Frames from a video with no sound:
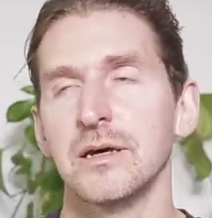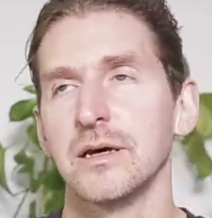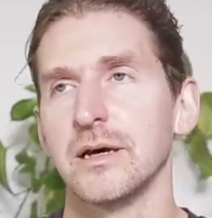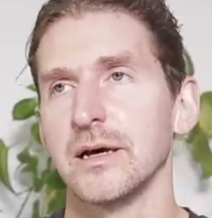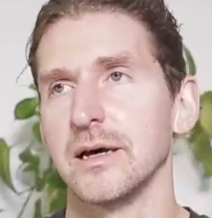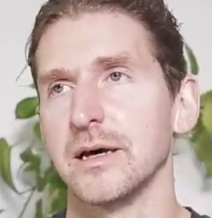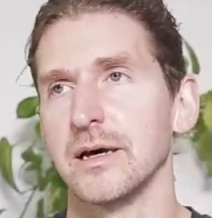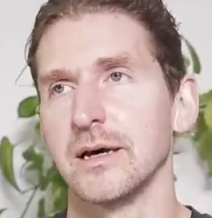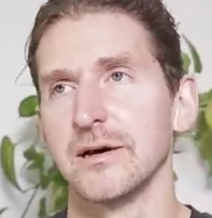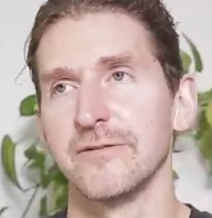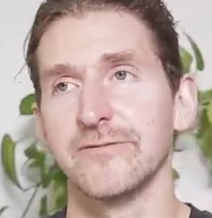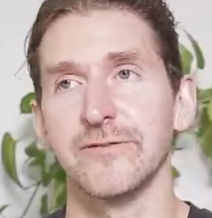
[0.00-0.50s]

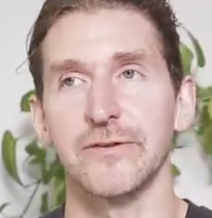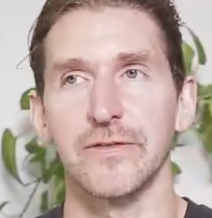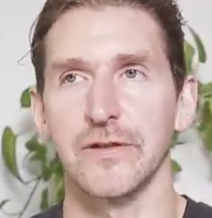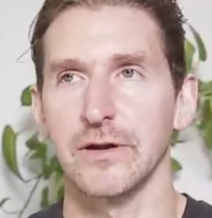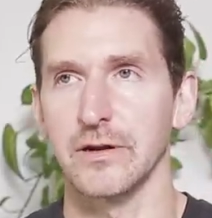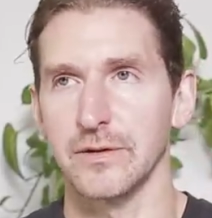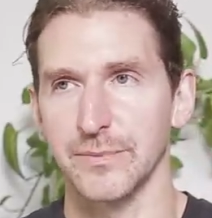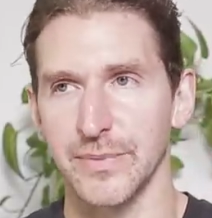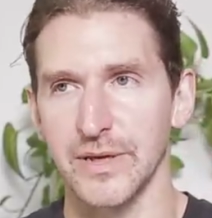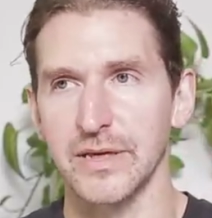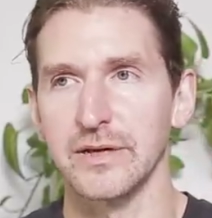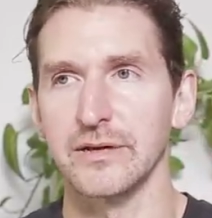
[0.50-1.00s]
for
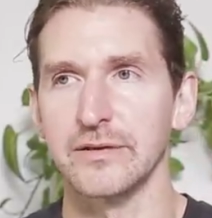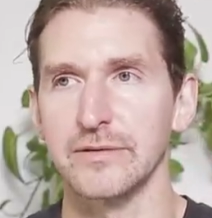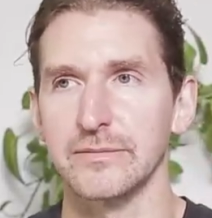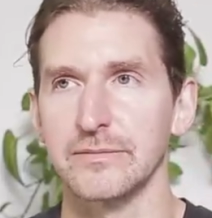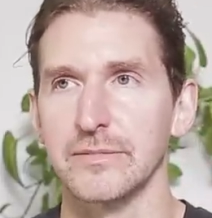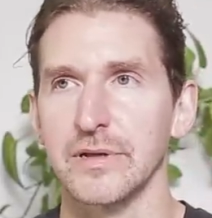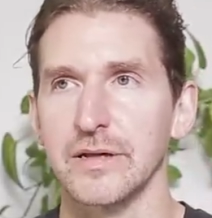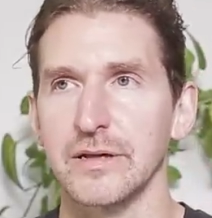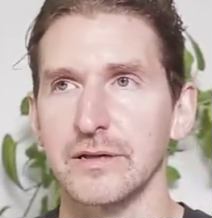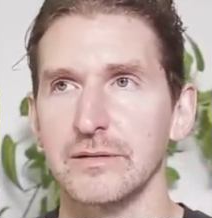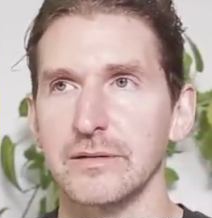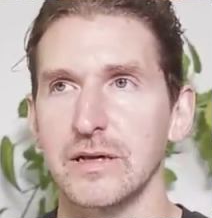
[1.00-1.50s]
there to be
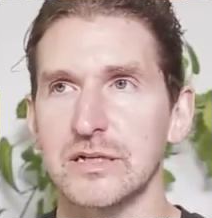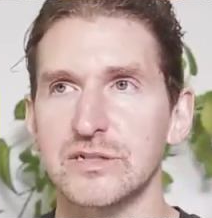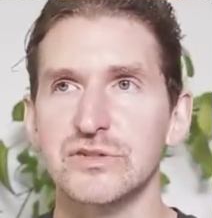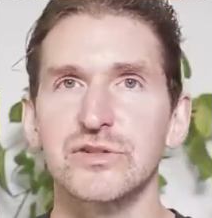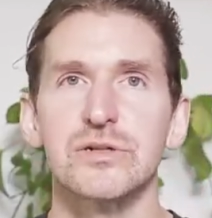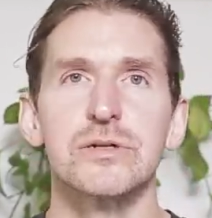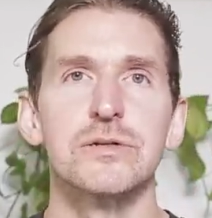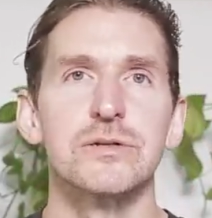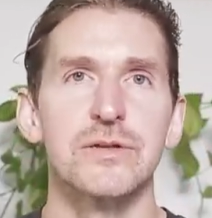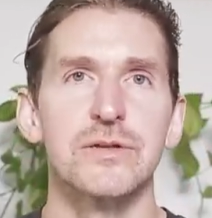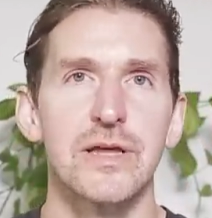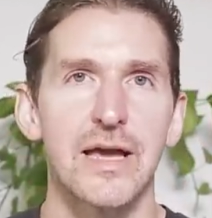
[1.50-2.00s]
a
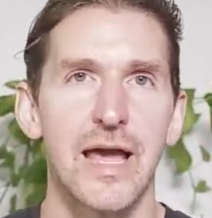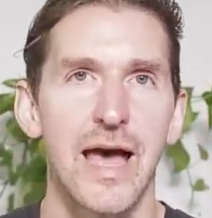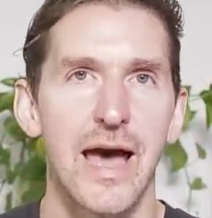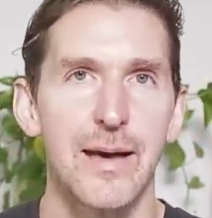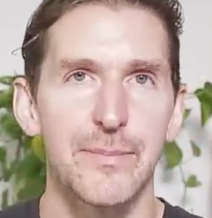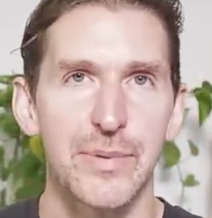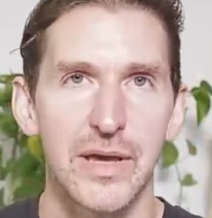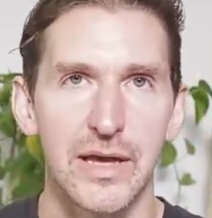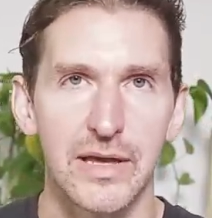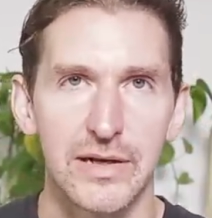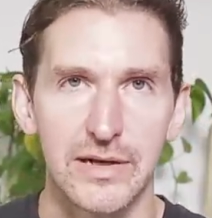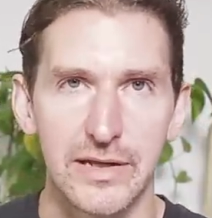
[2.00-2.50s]
truly
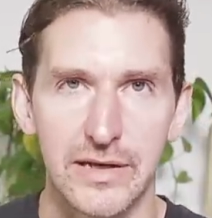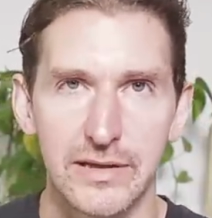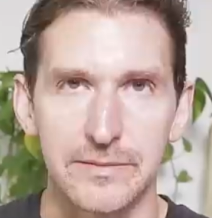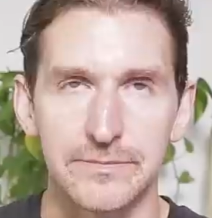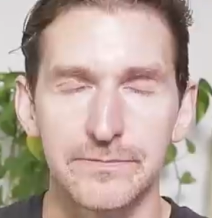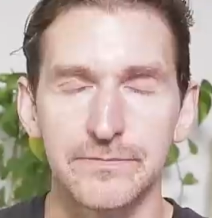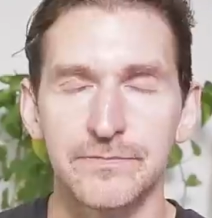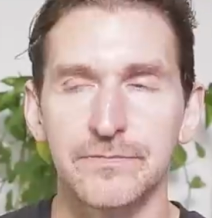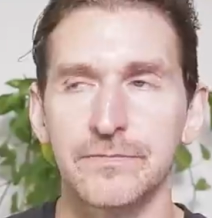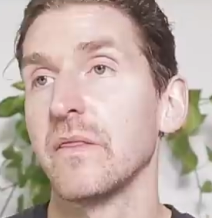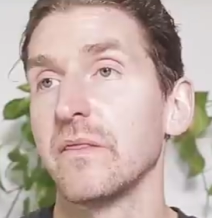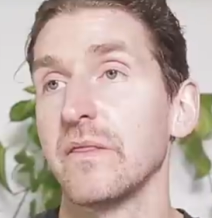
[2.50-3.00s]
happy ending.
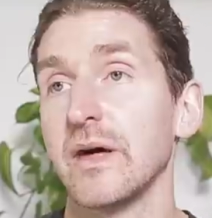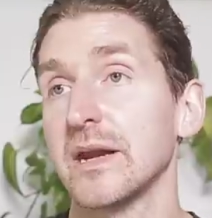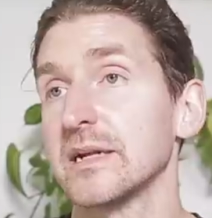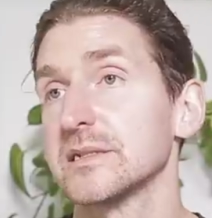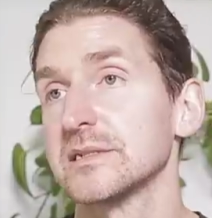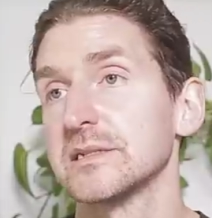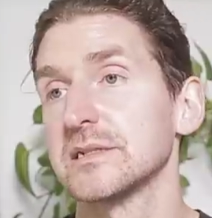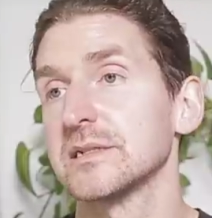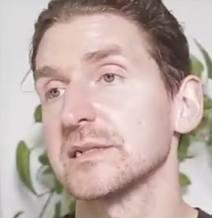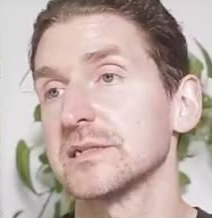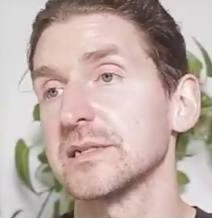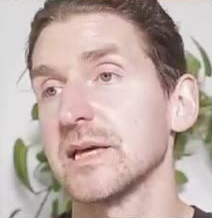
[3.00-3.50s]
That
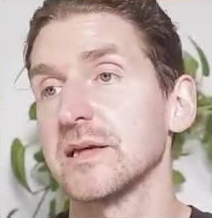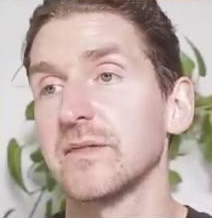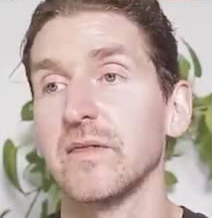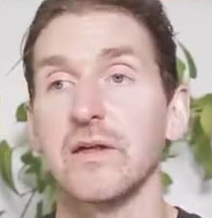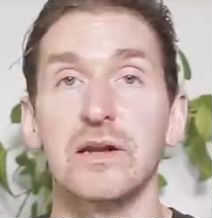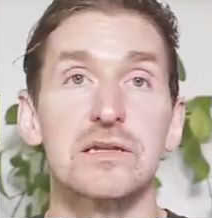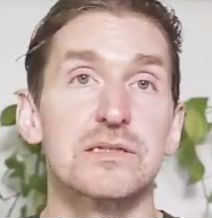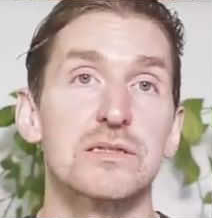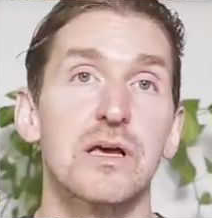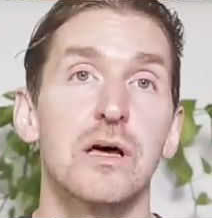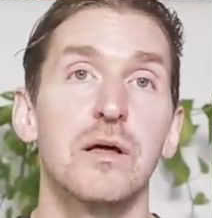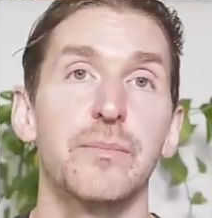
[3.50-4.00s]
isn't to say that
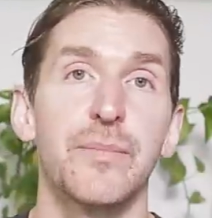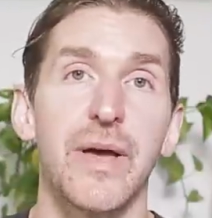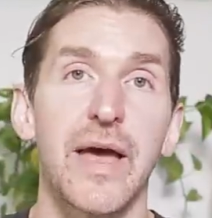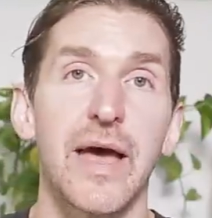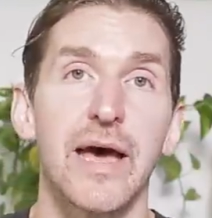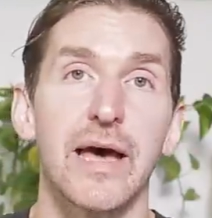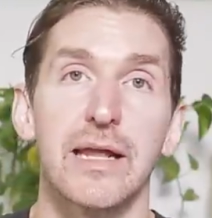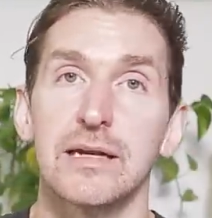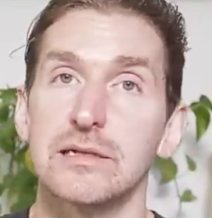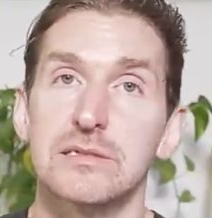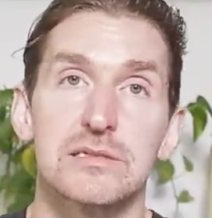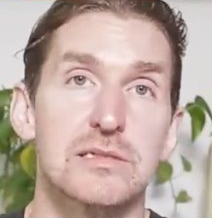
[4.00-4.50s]
it's all
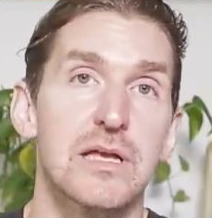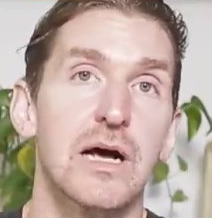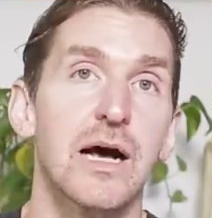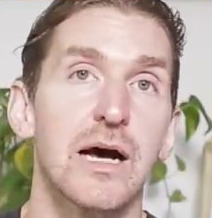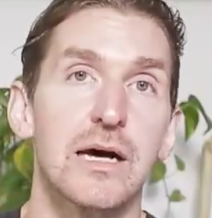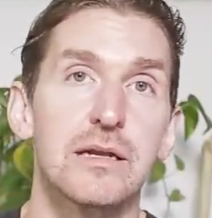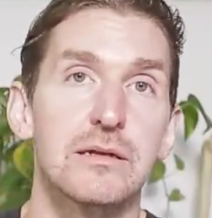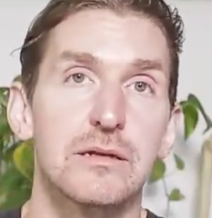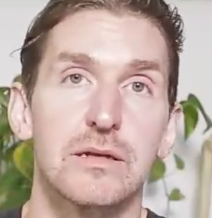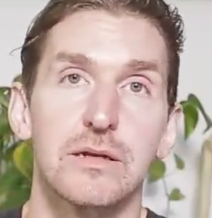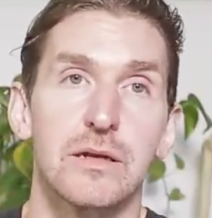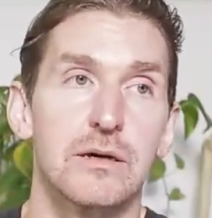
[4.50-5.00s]
bad. It's
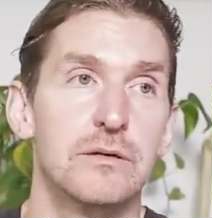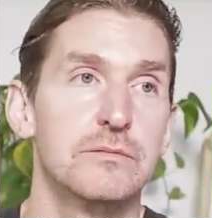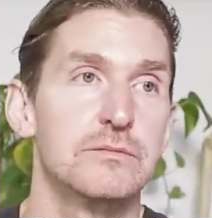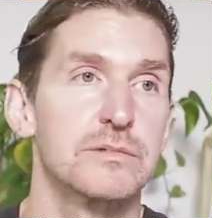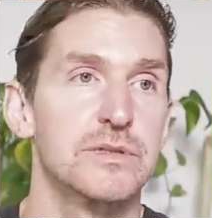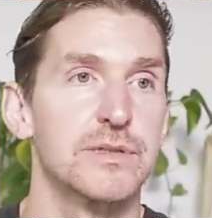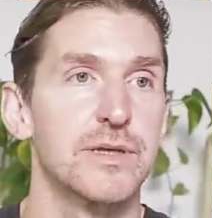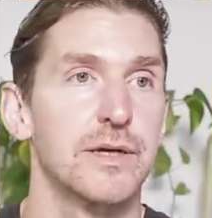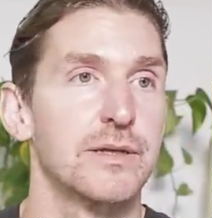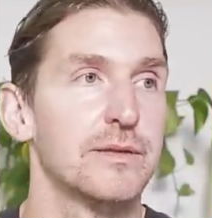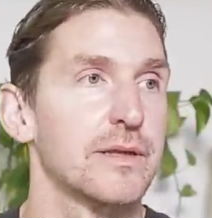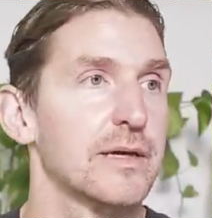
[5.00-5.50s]
not, you know,
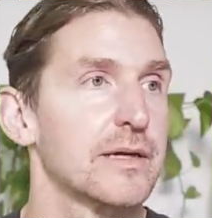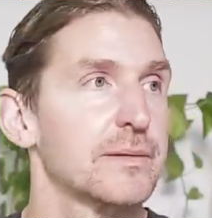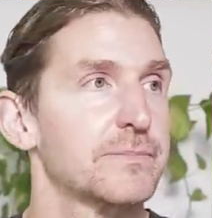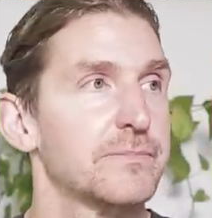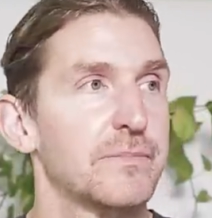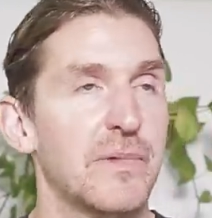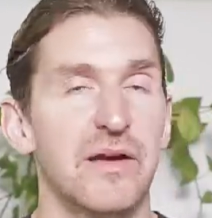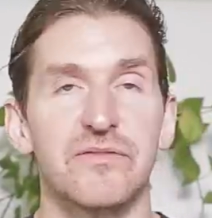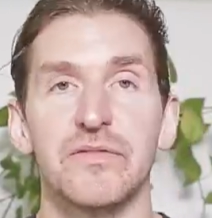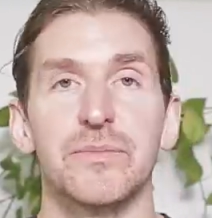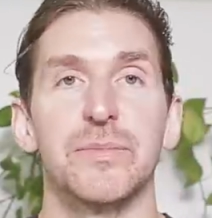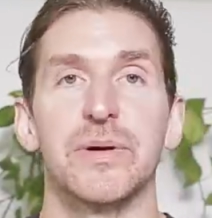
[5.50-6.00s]
it's not like
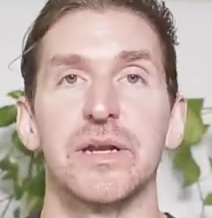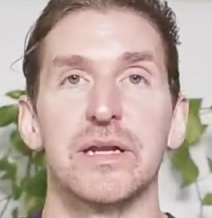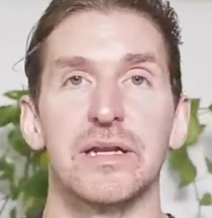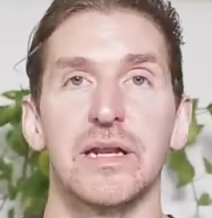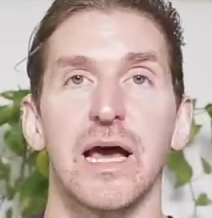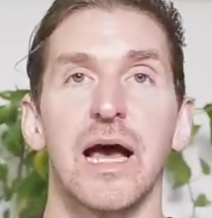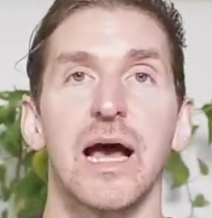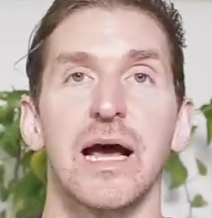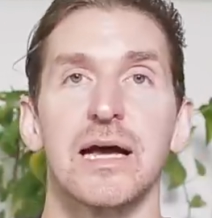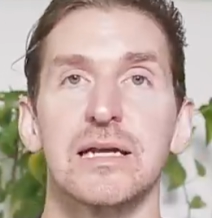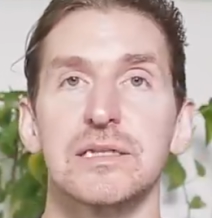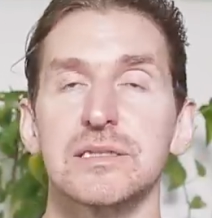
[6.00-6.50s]
everybody
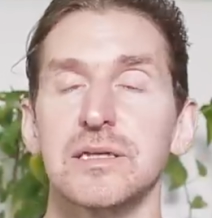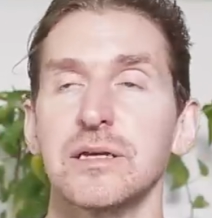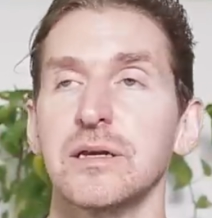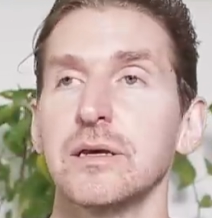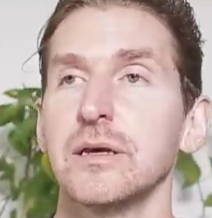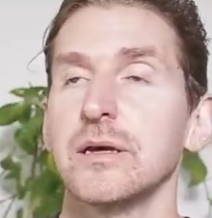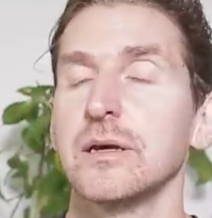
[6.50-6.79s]
dies.